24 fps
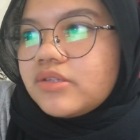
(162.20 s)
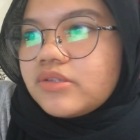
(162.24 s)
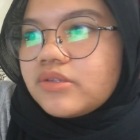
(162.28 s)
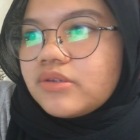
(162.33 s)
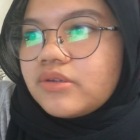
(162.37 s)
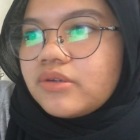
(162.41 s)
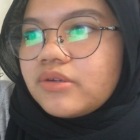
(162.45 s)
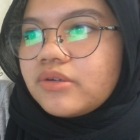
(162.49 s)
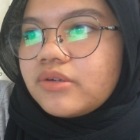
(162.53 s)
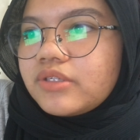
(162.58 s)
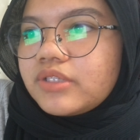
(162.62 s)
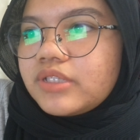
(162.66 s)

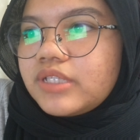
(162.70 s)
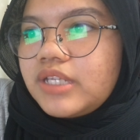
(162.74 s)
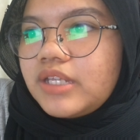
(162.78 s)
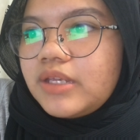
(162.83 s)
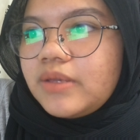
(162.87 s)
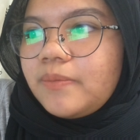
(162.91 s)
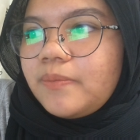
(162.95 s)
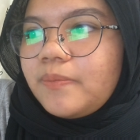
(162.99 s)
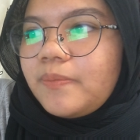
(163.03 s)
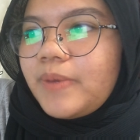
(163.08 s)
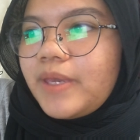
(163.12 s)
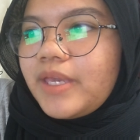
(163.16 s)
So
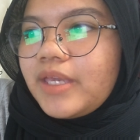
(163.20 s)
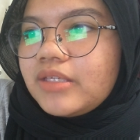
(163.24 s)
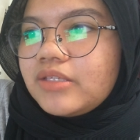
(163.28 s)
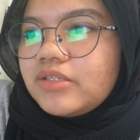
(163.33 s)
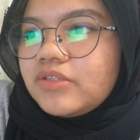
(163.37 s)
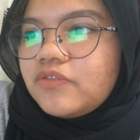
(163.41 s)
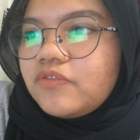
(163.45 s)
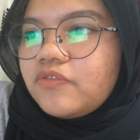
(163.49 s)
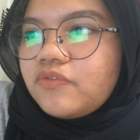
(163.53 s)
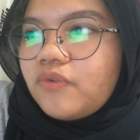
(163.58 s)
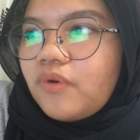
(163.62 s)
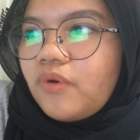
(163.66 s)
the
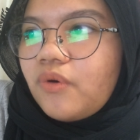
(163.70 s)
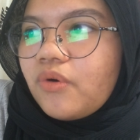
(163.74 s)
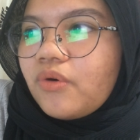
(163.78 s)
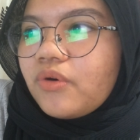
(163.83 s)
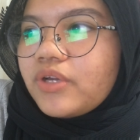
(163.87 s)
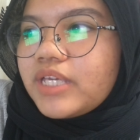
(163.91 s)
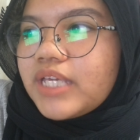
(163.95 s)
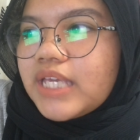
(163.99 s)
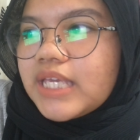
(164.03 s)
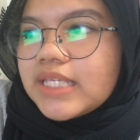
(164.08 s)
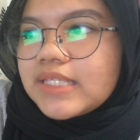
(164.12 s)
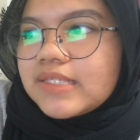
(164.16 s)
page
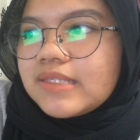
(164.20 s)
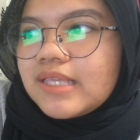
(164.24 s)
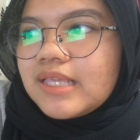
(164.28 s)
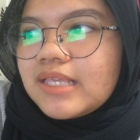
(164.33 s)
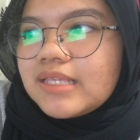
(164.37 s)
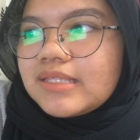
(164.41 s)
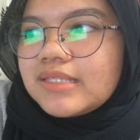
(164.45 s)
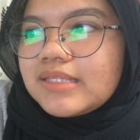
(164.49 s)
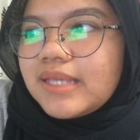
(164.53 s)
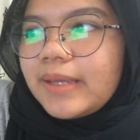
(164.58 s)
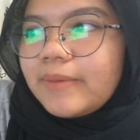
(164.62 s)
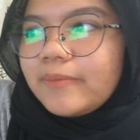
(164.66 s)
4 is
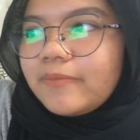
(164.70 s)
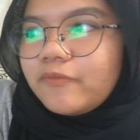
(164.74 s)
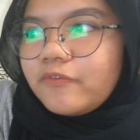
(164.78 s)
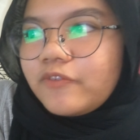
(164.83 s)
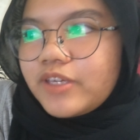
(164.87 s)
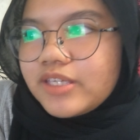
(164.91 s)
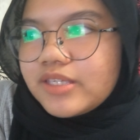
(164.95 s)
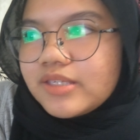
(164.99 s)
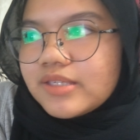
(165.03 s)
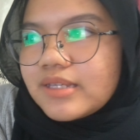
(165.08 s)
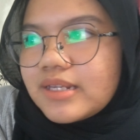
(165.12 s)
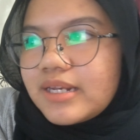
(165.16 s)
the
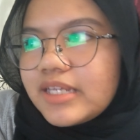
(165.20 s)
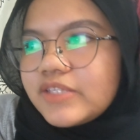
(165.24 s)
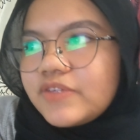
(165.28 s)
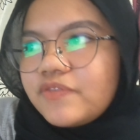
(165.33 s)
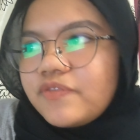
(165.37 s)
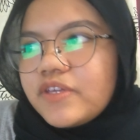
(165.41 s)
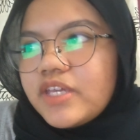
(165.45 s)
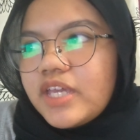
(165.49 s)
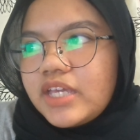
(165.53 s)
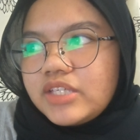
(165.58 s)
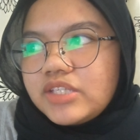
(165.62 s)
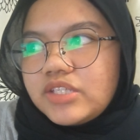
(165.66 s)
typeface
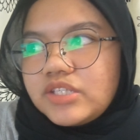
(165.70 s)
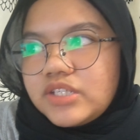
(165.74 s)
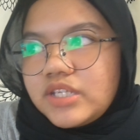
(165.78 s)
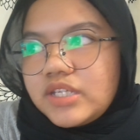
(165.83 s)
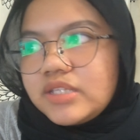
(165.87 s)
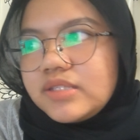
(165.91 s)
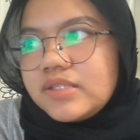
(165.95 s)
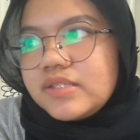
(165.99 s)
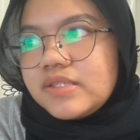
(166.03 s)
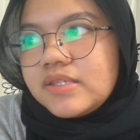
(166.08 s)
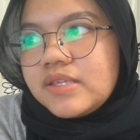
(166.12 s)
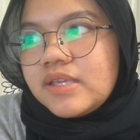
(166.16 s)

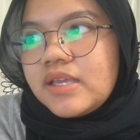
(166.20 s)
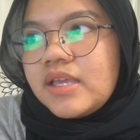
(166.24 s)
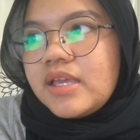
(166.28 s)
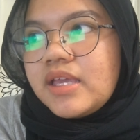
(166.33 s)
classifications,